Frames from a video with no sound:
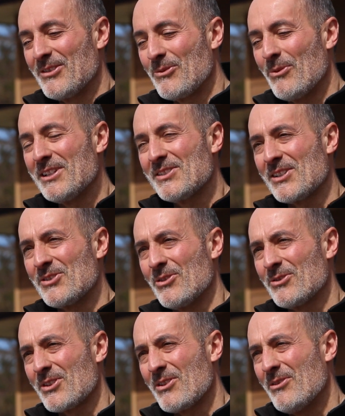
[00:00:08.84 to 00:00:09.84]
26
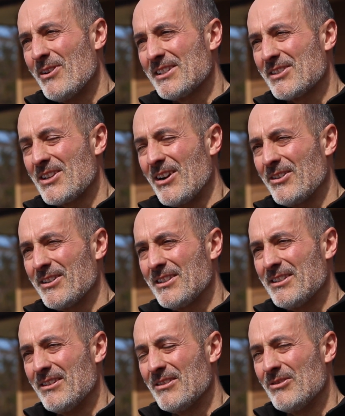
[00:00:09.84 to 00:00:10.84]
years ago, I
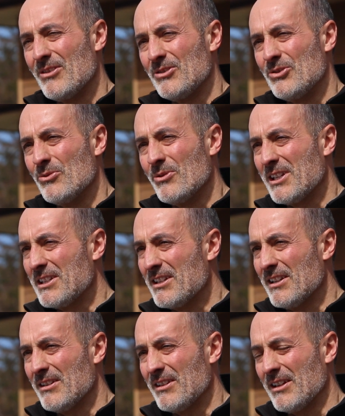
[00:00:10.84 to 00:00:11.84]
started
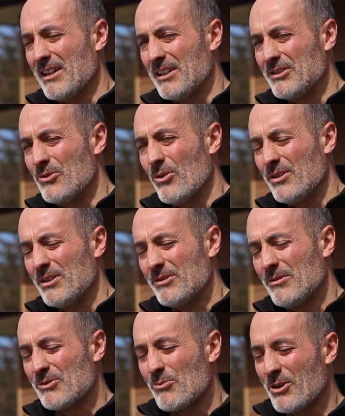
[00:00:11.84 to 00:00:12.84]
doing I
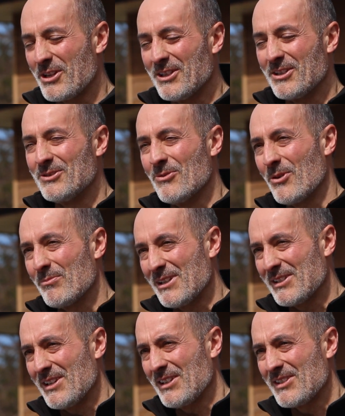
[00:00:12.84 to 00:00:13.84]
was working in the door
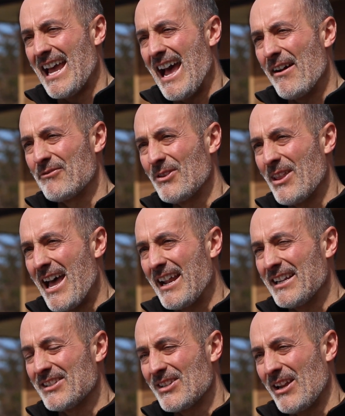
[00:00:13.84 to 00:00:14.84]
business. After that,
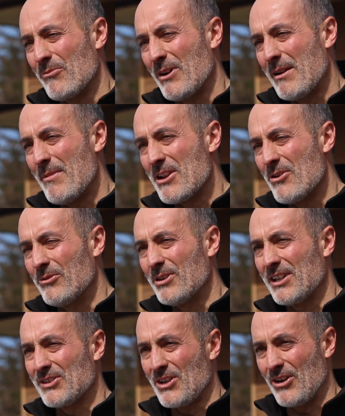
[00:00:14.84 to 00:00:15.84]
I went on my own
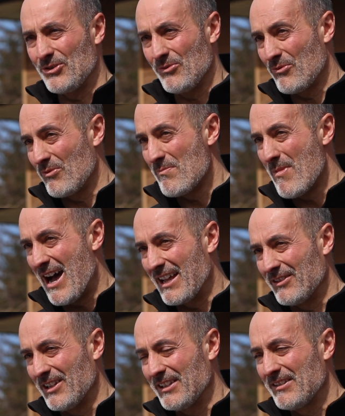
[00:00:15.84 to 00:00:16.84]
and I started doing
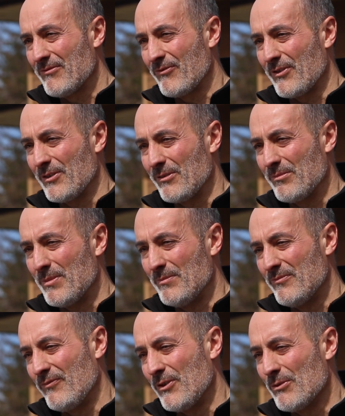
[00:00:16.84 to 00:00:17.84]
remodeling for
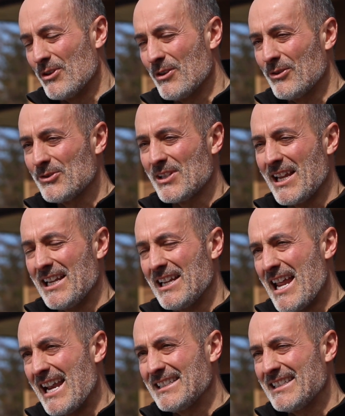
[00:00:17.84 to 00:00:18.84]
a few years. And then
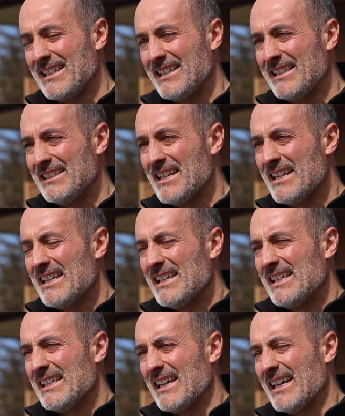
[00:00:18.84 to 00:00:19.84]
in
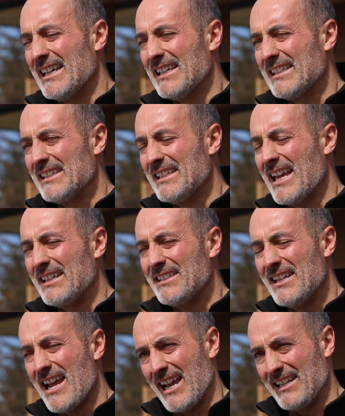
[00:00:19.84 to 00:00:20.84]

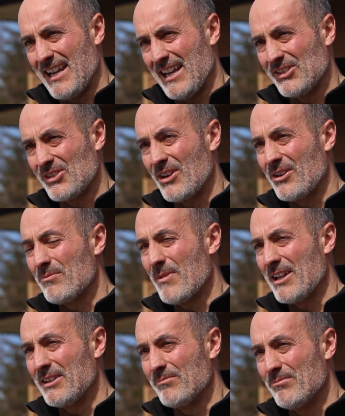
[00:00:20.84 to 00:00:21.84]
1999, I started
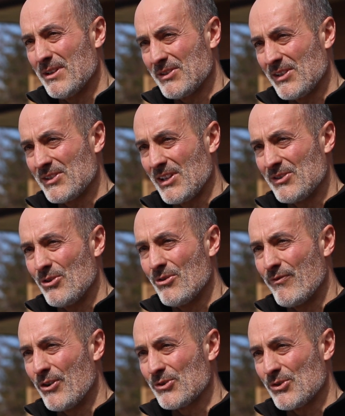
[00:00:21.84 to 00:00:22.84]
my business as
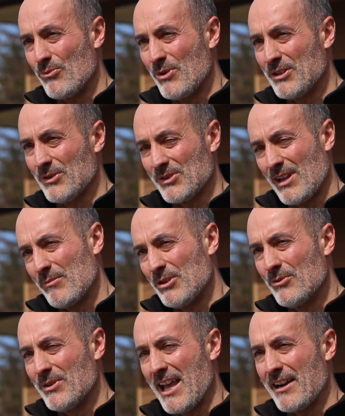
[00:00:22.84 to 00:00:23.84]
Universal Windows. I've been
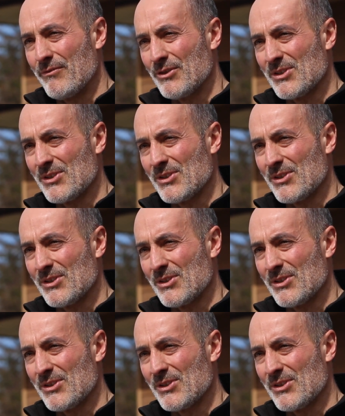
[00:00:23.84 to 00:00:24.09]
doing that ever